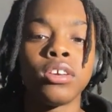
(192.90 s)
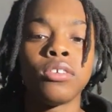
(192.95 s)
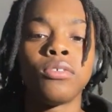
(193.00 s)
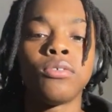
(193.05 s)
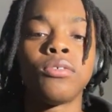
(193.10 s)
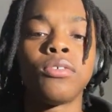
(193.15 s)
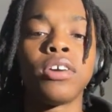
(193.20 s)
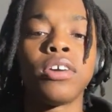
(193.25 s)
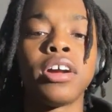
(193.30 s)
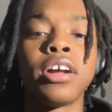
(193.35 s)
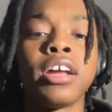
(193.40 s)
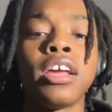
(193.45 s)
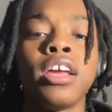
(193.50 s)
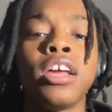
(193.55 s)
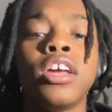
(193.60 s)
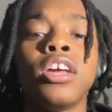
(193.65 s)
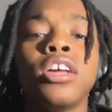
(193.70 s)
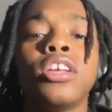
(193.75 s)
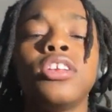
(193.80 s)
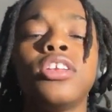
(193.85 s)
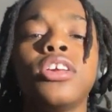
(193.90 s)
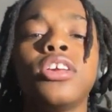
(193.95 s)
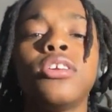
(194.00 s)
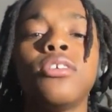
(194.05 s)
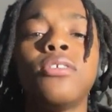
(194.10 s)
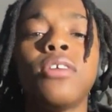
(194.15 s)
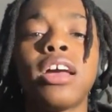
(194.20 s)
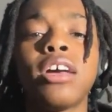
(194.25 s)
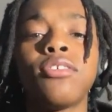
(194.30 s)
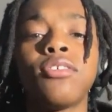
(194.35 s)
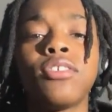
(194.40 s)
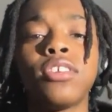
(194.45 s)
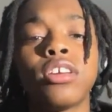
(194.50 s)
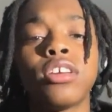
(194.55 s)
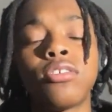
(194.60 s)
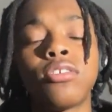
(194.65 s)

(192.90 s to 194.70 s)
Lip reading: Right. Do you have any